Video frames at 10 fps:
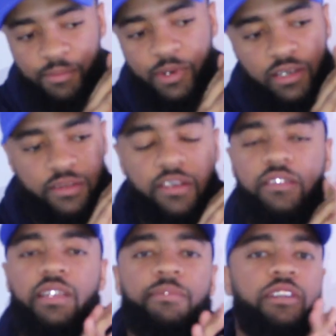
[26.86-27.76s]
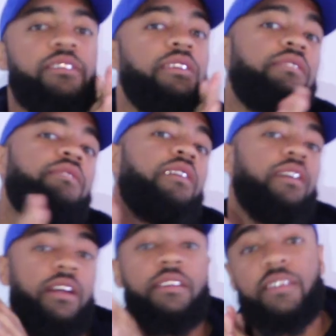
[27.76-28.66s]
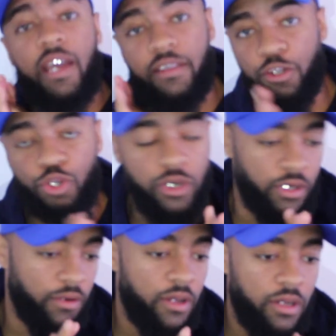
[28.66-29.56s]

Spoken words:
I'm about to start something new. This is called Inside the Trunk.